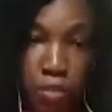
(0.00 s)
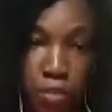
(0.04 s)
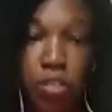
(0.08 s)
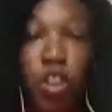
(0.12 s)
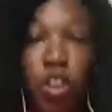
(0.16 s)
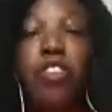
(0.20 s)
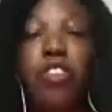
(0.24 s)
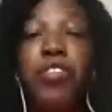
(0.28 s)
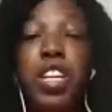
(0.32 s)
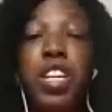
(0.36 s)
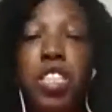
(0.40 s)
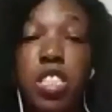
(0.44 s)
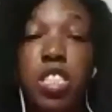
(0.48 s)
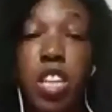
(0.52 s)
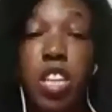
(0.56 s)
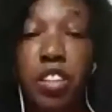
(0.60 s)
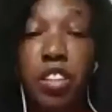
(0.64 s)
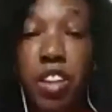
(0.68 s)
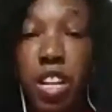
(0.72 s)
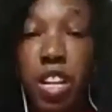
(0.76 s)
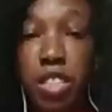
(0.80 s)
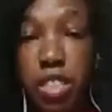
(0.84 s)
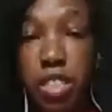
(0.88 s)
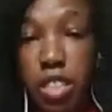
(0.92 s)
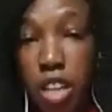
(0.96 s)
If you're a
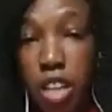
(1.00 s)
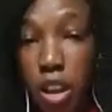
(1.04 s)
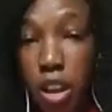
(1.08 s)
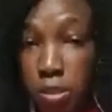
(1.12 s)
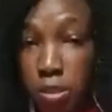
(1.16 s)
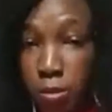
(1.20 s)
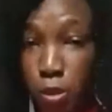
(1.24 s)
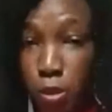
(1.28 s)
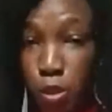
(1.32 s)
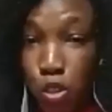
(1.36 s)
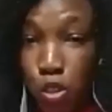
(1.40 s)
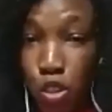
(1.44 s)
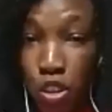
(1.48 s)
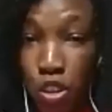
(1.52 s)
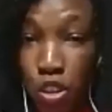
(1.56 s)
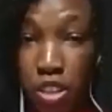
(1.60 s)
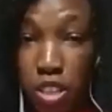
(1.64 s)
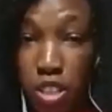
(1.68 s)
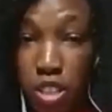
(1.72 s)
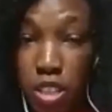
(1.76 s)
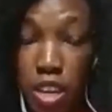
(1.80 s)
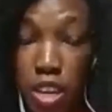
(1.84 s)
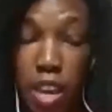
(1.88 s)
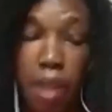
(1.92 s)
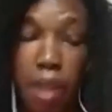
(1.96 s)
vegetarian in the house, I'm so sorry,
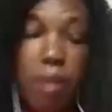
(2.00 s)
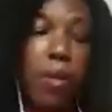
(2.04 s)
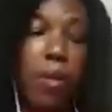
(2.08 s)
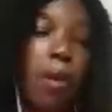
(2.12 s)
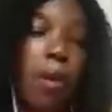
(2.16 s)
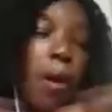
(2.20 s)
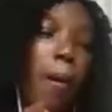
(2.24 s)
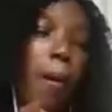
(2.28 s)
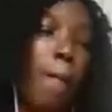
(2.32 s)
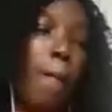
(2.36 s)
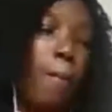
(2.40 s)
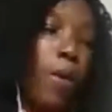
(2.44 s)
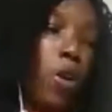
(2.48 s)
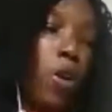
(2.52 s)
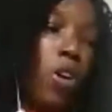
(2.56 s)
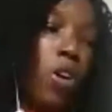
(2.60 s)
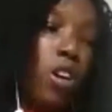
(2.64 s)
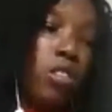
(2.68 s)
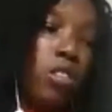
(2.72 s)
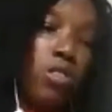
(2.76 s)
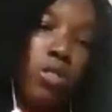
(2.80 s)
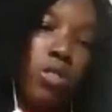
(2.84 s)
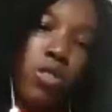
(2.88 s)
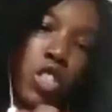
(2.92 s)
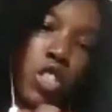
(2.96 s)
yeah, but
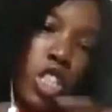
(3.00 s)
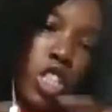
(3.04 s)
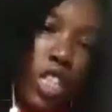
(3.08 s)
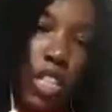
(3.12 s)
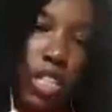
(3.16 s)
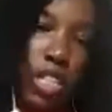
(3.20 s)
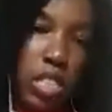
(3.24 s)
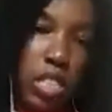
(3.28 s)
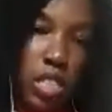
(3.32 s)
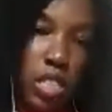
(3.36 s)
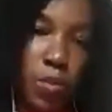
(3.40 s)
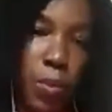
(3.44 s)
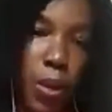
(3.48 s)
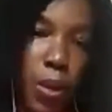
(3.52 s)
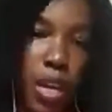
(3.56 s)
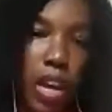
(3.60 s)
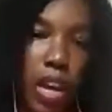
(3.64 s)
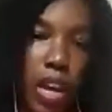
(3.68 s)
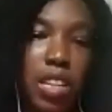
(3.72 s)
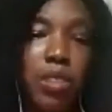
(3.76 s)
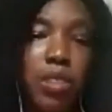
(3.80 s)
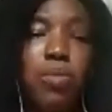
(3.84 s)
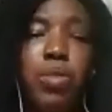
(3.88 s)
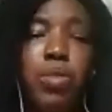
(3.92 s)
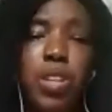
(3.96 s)
chicken is big,
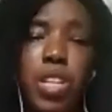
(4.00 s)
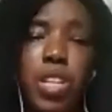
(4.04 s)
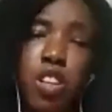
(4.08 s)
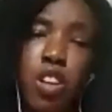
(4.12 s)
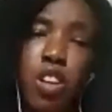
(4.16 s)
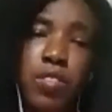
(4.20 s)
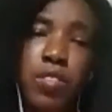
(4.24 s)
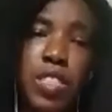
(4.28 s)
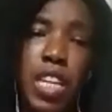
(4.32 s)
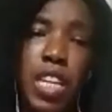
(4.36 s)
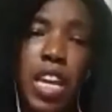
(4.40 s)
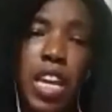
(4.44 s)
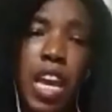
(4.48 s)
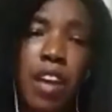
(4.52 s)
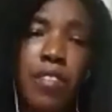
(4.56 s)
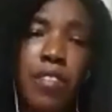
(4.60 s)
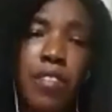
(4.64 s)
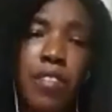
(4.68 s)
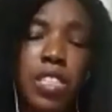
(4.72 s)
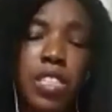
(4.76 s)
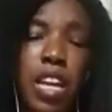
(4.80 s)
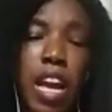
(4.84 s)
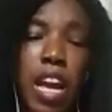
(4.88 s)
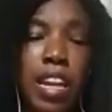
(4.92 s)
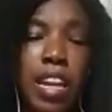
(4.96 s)
and I really loved
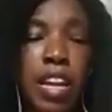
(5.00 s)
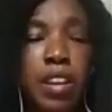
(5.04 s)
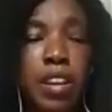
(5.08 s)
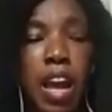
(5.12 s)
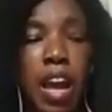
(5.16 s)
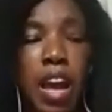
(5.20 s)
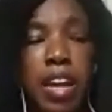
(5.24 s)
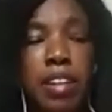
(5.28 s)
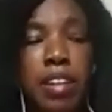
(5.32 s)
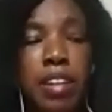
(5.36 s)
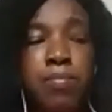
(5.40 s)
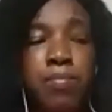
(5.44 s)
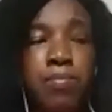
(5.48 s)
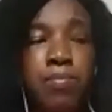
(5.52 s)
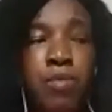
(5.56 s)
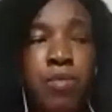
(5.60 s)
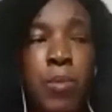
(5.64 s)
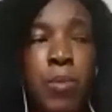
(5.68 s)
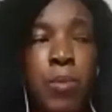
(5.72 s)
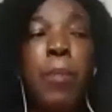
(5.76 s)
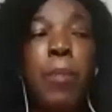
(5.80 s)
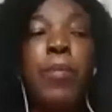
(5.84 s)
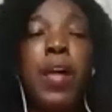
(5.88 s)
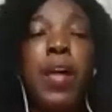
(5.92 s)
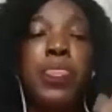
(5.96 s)
KFC. And I
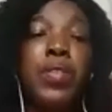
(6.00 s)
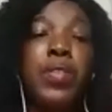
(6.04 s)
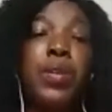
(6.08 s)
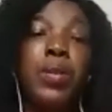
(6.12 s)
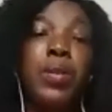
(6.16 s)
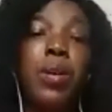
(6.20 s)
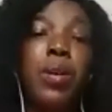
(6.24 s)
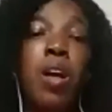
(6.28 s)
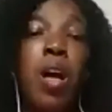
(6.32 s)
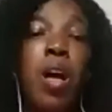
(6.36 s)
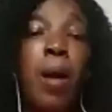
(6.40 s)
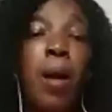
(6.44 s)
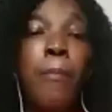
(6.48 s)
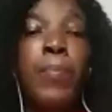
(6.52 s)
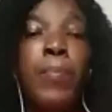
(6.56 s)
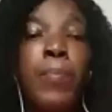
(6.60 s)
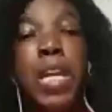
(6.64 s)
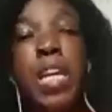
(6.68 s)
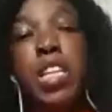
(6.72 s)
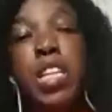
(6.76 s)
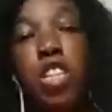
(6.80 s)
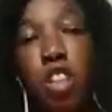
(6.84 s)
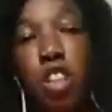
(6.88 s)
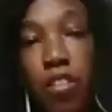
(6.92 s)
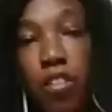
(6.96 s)
remember the
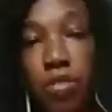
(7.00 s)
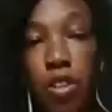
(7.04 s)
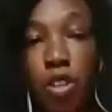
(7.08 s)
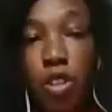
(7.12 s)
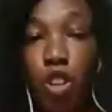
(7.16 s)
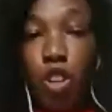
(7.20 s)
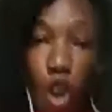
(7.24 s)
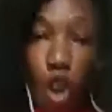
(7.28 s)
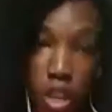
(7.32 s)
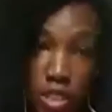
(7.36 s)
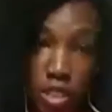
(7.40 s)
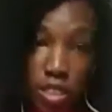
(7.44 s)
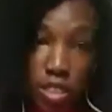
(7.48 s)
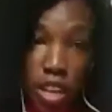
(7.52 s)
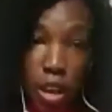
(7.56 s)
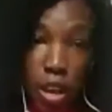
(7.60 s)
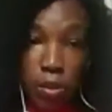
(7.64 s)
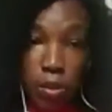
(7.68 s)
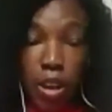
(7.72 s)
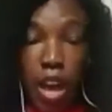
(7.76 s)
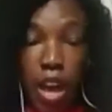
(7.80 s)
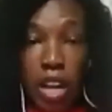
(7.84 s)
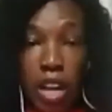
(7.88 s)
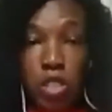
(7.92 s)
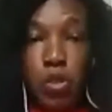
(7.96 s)
beginning of the
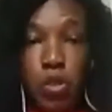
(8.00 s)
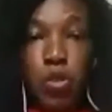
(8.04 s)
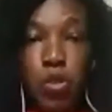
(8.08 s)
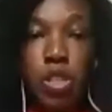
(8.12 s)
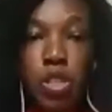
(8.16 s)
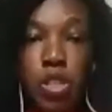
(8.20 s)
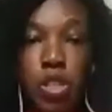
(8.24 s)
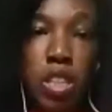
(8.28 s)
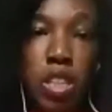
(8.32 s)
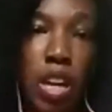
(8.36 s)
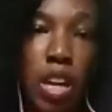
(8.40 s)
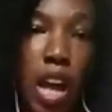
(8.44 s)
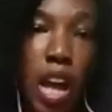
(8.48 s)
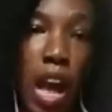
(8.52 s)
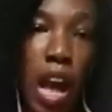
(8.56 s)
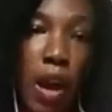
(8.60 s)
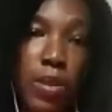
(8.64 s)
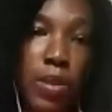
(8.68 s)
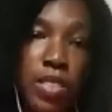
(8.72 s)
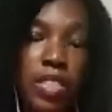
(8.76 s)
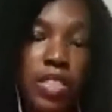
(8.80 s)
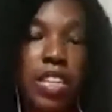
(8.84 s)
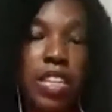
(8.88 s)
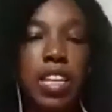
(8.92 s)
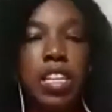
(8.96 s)
lockdown, actually, I
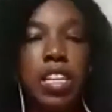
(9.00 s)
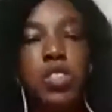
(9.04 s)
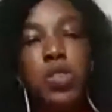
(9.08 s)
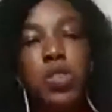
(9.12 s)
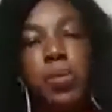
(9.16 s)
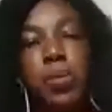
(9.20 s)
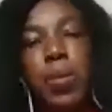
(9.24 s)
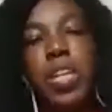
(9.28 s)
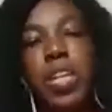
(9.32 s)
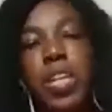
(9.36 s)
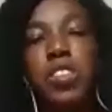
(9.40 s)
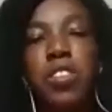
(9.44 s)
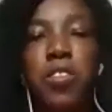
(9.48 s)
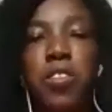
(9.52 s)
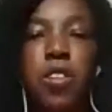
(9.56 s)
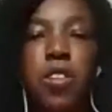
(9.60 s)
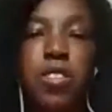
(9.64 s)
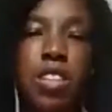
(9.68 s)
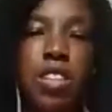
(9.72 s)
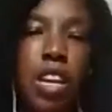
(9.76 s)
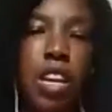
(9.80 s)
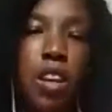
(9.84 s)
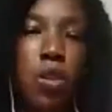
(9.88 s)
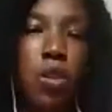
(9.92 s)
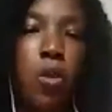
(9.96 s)
was thinking to myself, I was
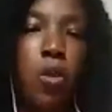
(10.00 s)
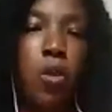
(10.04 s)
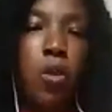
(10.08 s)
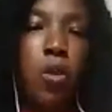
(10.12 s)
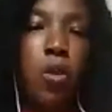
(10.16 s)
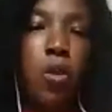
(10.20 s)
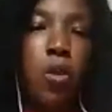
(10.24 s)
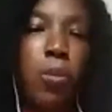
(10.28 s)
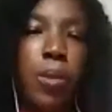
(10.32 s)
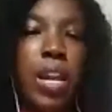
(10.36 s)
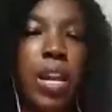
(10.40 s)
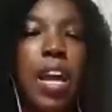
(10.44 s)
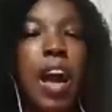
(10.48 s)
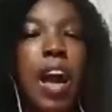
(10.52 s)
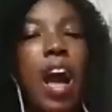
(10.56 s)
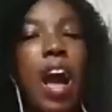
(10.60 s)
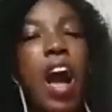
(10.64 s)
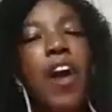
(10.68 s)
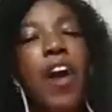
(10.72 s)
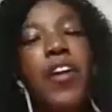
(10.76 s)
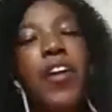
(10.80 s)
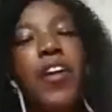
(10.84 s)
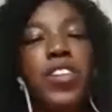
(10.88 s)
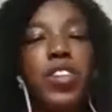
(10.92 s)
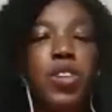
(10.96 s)
like, oh, Bella,
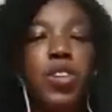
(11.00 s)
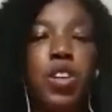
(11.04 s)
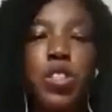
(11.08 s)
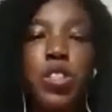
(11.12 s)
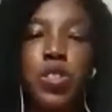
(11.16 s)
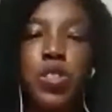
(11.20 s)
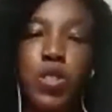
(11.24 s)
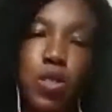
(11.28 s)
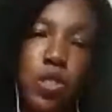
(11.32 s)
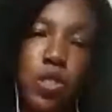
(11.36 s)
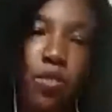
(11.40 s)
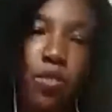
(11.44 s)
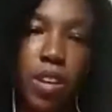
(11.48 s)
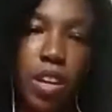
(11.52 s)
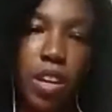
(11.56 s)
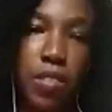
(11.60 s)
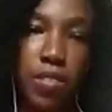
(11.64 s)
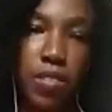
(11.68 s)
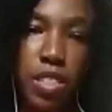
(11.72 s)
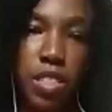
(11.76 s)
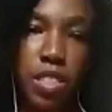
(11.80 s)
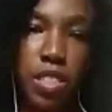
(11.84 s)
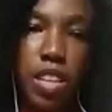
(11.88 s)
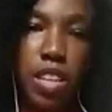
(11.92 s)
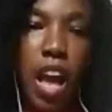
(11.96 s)
how are you going to survive
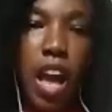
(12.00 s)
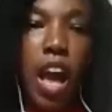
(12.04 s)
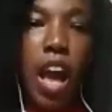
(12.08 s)
this?